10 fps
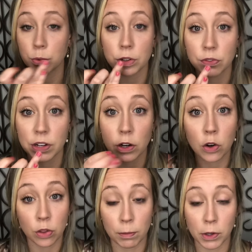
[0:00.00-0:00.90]
with your finger
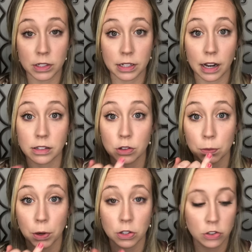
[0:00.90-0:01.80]
or the multitasker
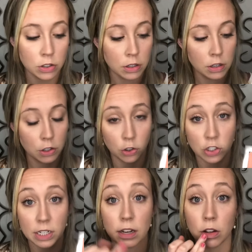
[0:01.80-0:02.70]
brush, your
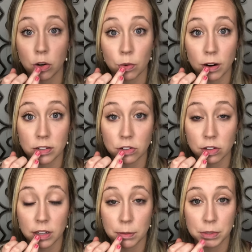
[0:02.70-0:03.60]
cheek color right to your
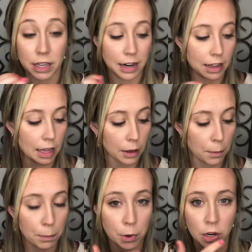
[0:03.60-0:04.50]
lips. And I like
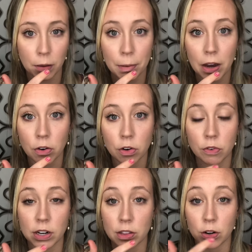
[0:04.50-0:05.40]
putting a powder over
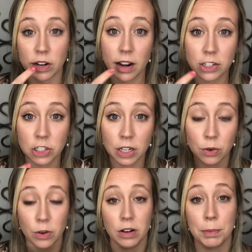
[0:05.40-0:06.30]
it, either an eyeshadow
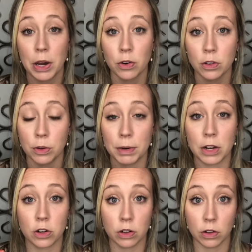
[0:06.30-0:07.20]
or a powder
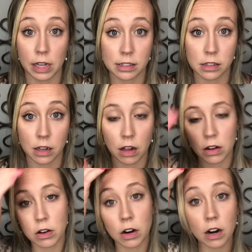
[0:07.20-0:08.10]
illuminator, and it'll last a lot
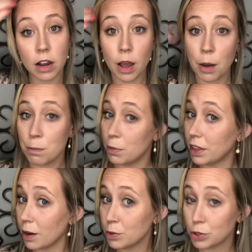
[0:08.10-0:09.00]
longer. But
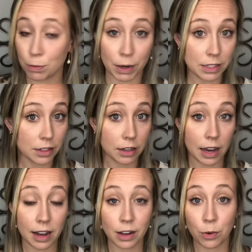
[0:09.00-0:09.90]
that was your basic
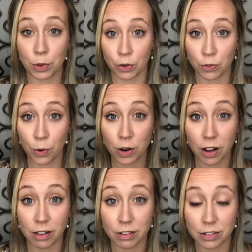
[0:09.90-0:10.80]
HAC with your 4
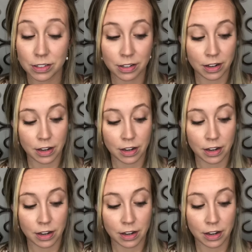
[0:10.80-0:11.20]
colors.